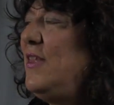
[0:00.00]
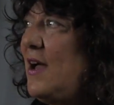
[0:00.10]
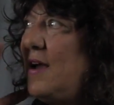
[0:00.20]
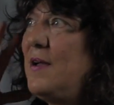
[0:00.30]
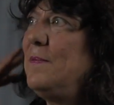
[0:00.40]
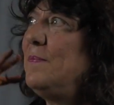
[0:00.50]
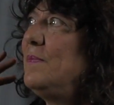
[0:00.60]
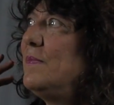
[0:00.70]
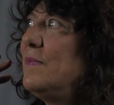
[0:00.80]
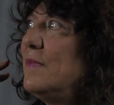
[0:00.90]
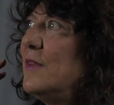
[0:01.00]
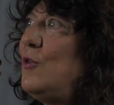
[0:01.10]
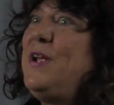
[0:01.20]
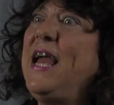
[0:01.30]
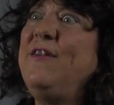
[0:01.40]
the um,
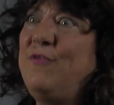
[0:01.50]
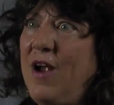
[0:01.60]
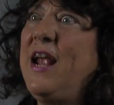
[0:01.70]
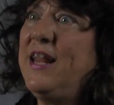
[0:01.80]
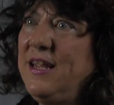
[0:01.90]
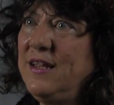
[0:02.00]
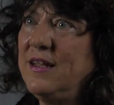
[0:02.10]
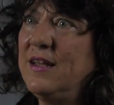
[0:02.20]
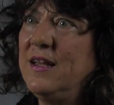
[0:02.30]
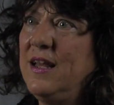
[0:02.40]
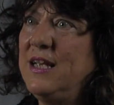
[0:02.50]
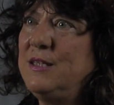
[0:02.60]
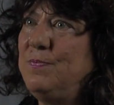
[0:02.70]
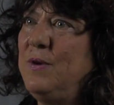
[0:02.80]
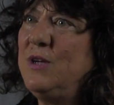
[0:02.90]
creative writing hmm.
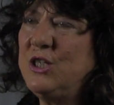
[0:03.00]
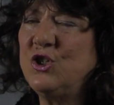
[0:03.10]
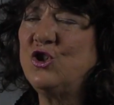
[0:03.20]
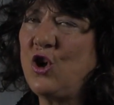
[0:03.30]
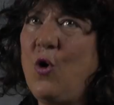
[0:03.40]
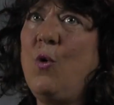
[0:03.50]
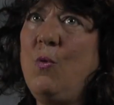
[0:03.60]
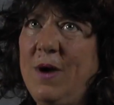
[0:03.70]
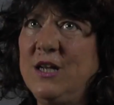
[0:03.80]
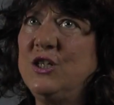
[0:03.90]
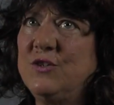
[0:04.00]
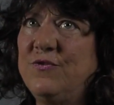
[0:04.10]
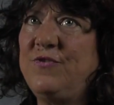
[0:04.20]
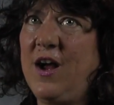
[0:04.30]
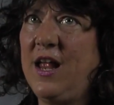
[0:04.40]
is it was so much
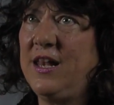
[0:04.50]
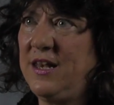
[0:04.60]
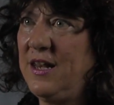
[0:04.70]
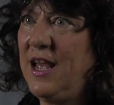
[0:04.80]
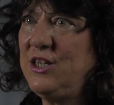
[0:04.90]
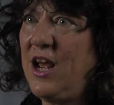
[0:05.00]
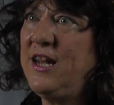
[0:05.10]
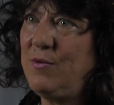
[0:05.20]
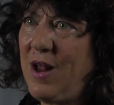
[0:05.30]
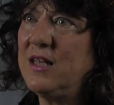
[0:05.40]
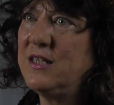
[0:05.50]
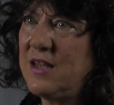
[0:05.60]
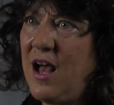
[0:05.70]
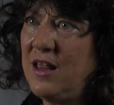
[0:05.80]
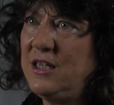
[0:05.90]
fun. I taught it at Rollins
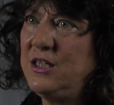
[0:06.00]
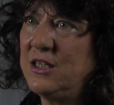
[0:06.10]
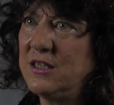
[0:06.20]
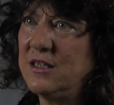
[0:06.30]
College.